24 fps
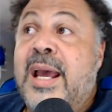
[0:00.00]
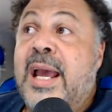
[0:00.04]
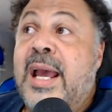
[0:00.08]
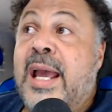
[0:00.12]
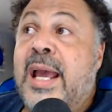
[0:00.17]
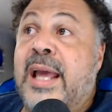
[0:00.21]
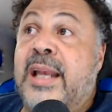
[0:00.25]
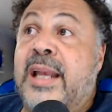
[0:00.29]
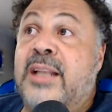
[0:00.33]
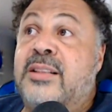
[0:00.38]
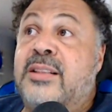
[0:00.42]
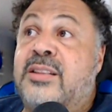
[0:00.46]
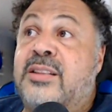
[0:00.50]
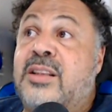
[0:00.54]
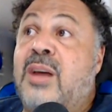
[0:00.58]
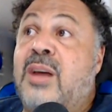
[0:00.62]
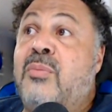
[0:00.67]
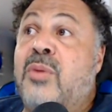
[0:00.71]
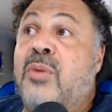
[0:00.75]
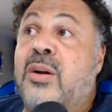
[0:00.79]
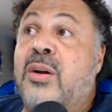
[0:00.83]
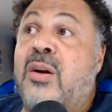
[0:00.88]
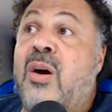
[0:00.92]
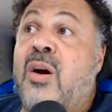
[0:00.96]
And in some
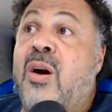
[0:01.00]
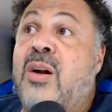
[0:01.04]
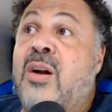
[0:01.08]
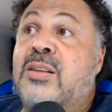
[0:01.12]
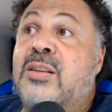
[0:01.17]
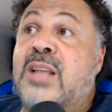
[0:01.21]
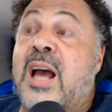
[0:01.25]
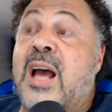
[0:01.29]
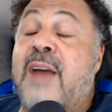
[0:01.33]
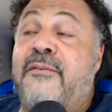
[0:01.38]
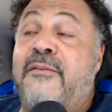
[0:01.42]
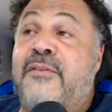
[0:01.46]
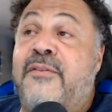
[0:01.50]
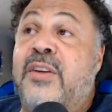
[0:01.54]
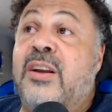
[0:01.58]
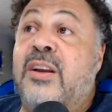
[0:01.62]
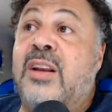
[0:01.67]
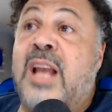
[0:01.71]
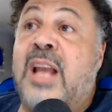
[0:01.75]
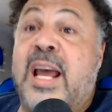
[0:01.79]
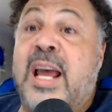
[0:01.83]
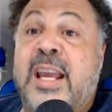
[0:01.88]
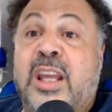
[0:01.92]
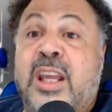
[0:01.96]
regards, I feel
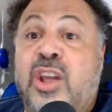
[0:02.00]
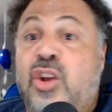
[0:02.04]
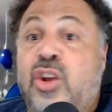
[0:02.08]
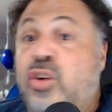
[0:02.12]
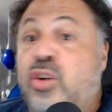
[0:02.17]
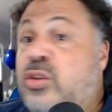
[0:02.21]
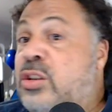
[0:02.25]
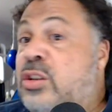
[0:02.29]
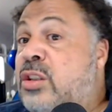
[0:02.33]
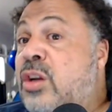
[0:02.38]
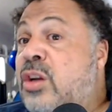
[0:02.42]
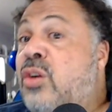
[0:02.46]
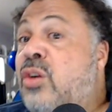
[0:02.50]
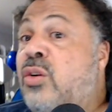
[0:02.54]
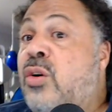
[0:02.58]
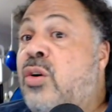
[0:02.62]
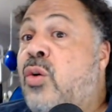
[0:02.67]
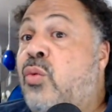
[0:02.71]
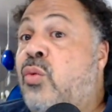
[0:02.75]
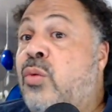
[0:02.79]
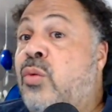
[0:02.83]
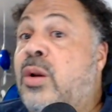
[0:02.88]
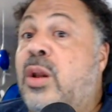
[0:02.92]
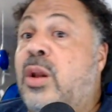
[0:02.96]
like you still
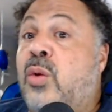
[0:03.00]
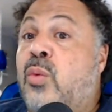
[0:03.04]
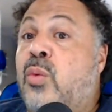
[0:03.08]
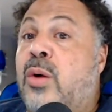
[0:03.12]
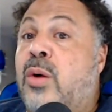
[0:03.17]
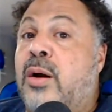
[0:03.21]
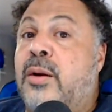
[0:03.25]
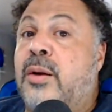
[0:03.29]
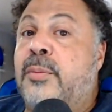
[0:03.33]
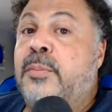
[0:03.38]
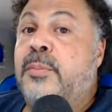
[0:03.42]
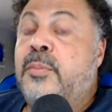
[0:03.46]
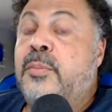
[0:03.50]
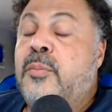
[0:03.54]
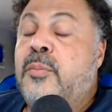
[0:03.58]
don't really want him.